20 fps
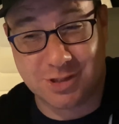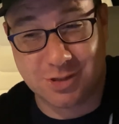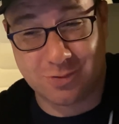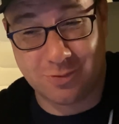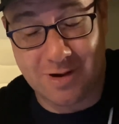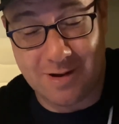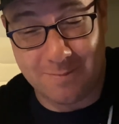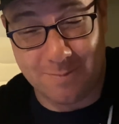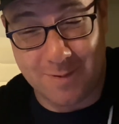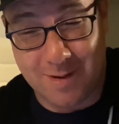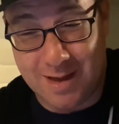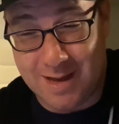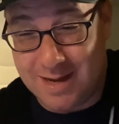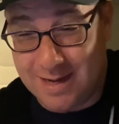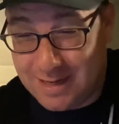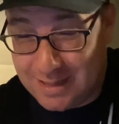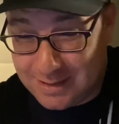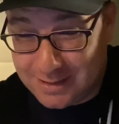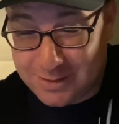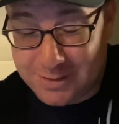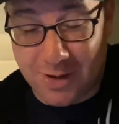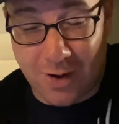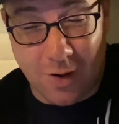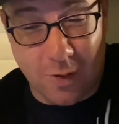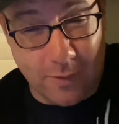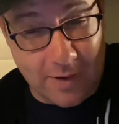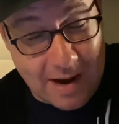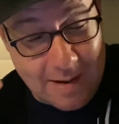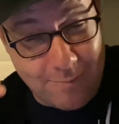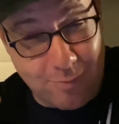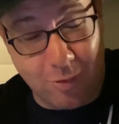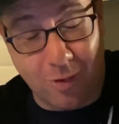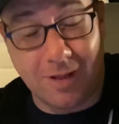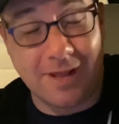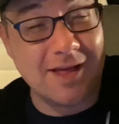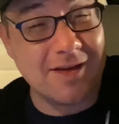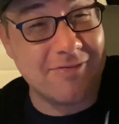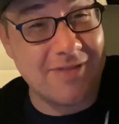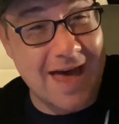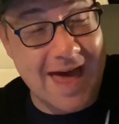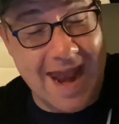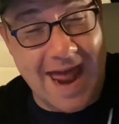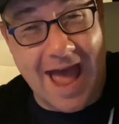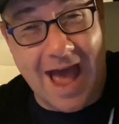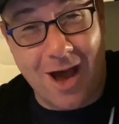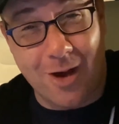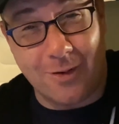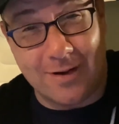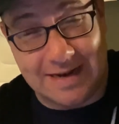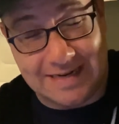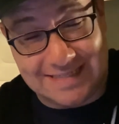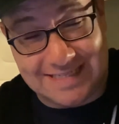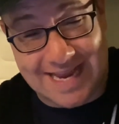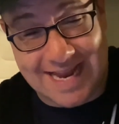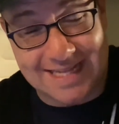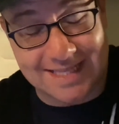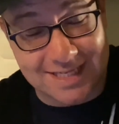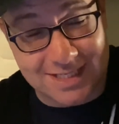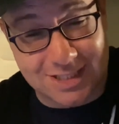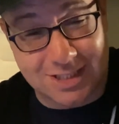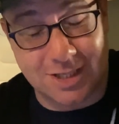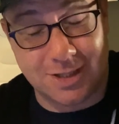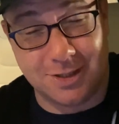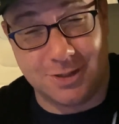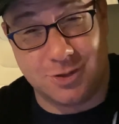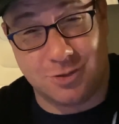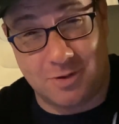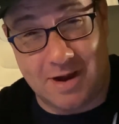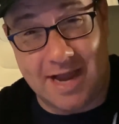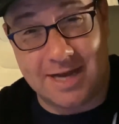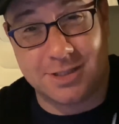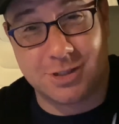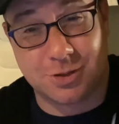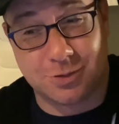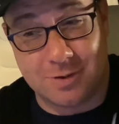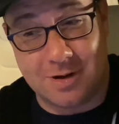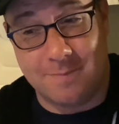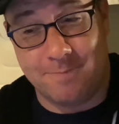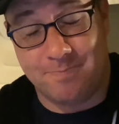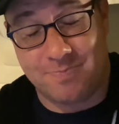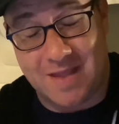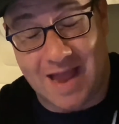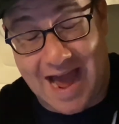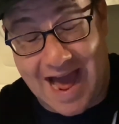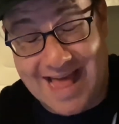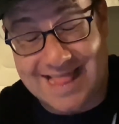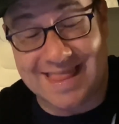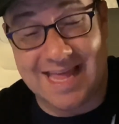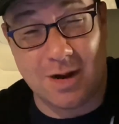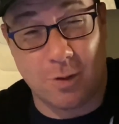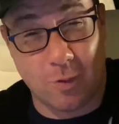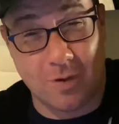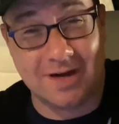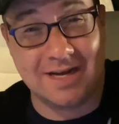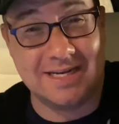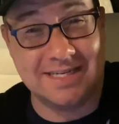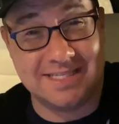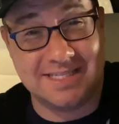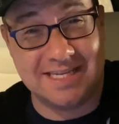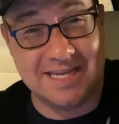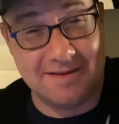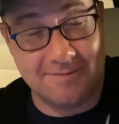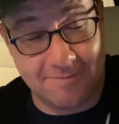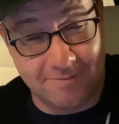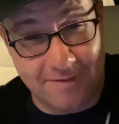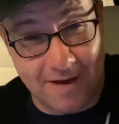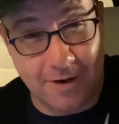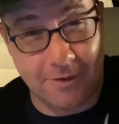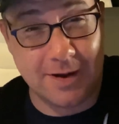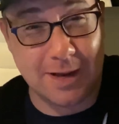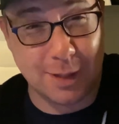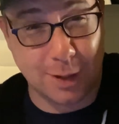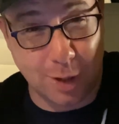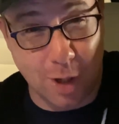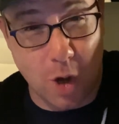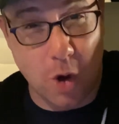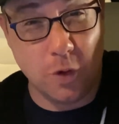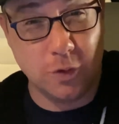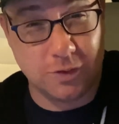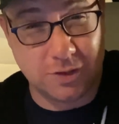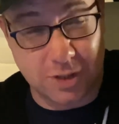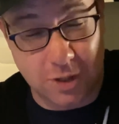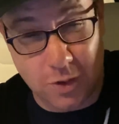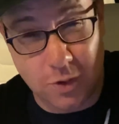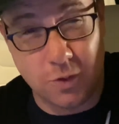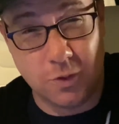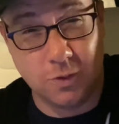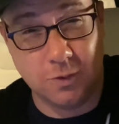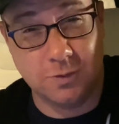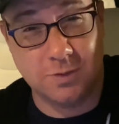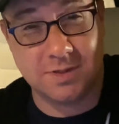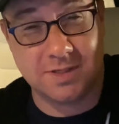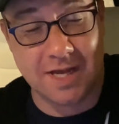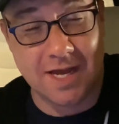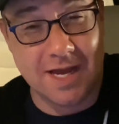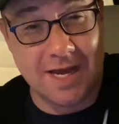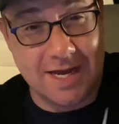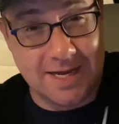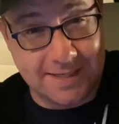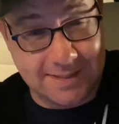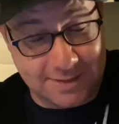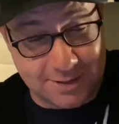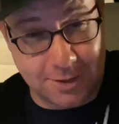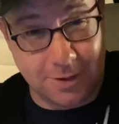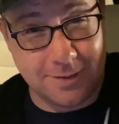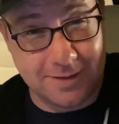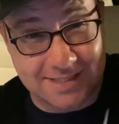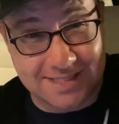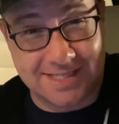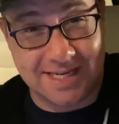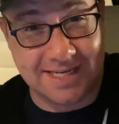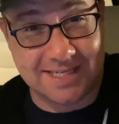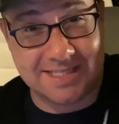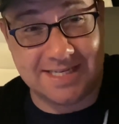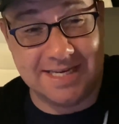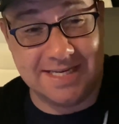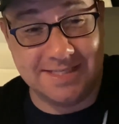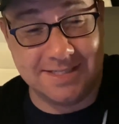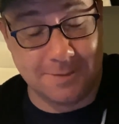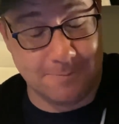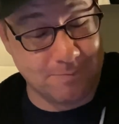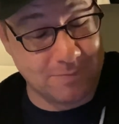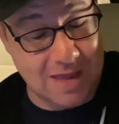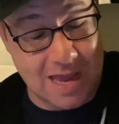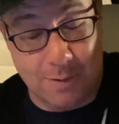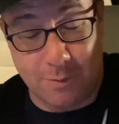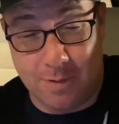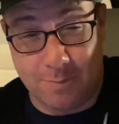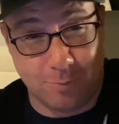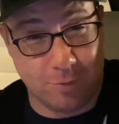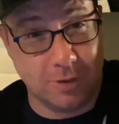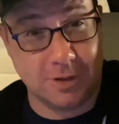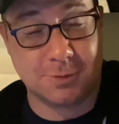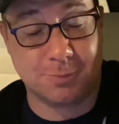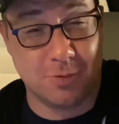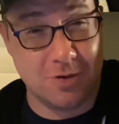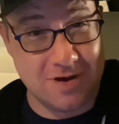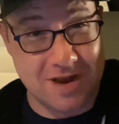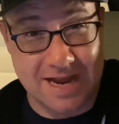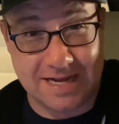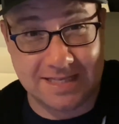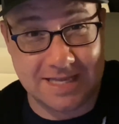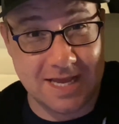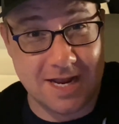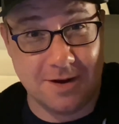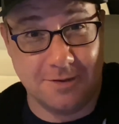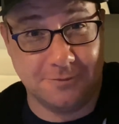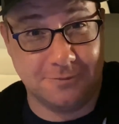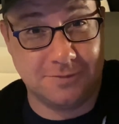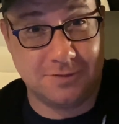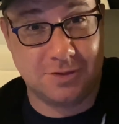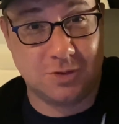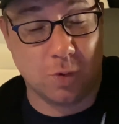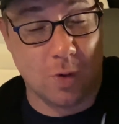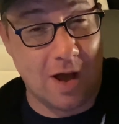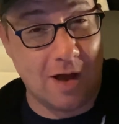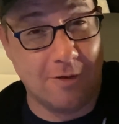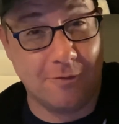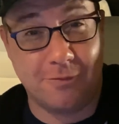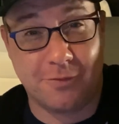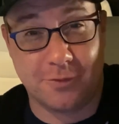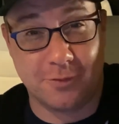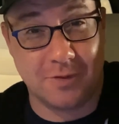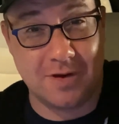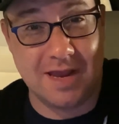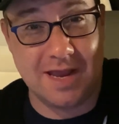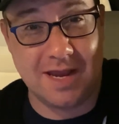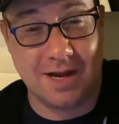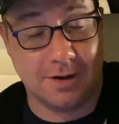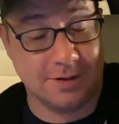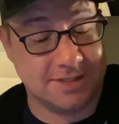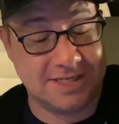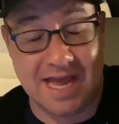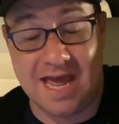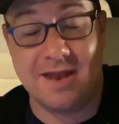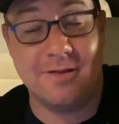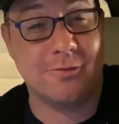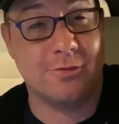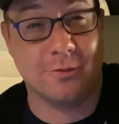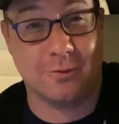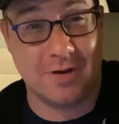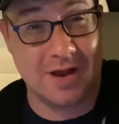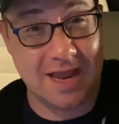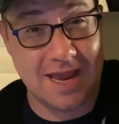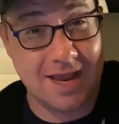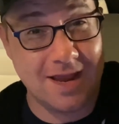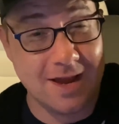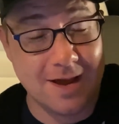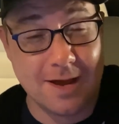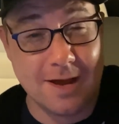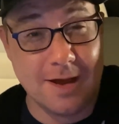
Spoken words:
trip. So when I pull all of that out and take this to the drag strip, I think we're gonna see very low 2s, 0 to 60s, and what Brooks predicted of 12.3 or 10.3